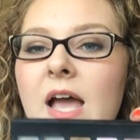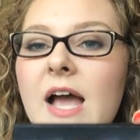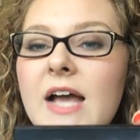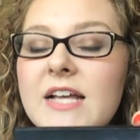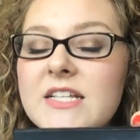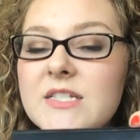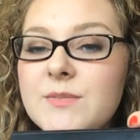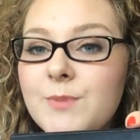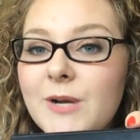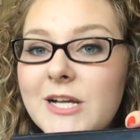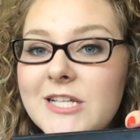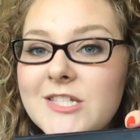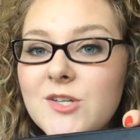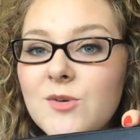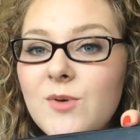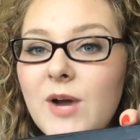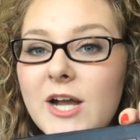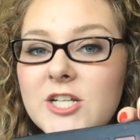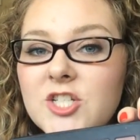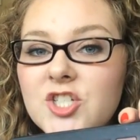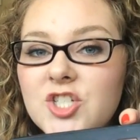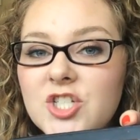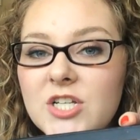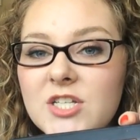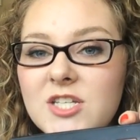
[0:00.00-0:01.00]
Espresso,
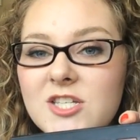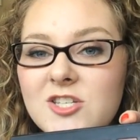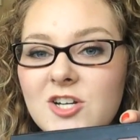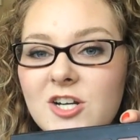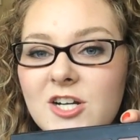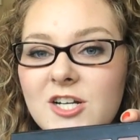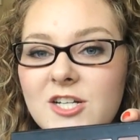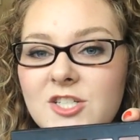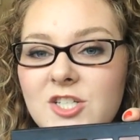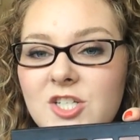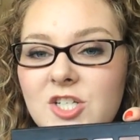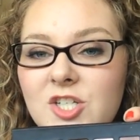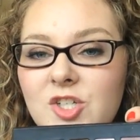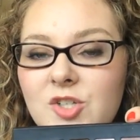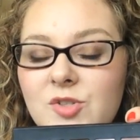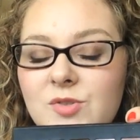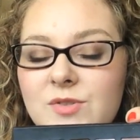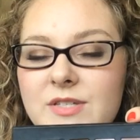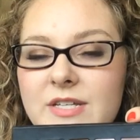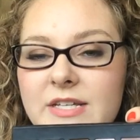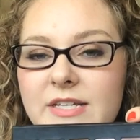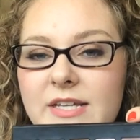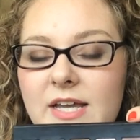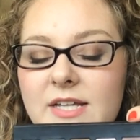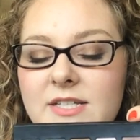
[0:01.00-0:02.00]
I just started to
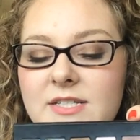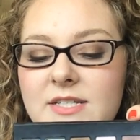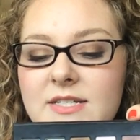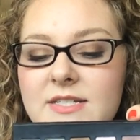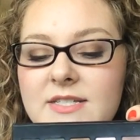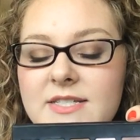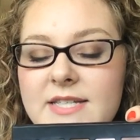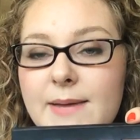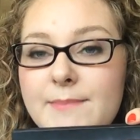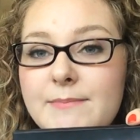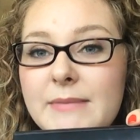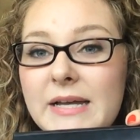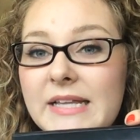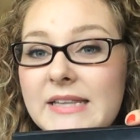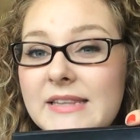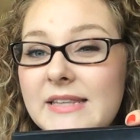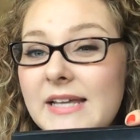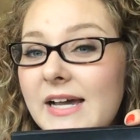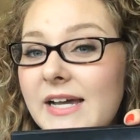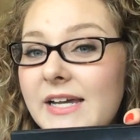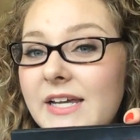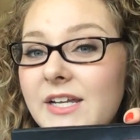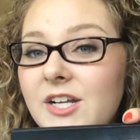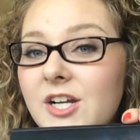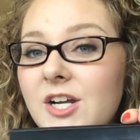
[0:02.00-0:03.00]
use again to set my
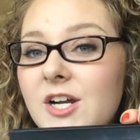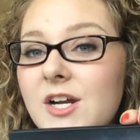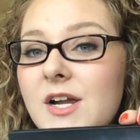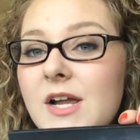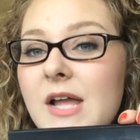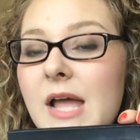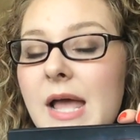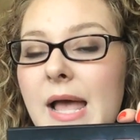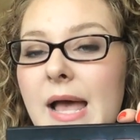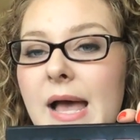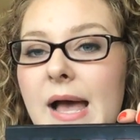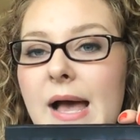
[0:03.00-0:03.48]
liner,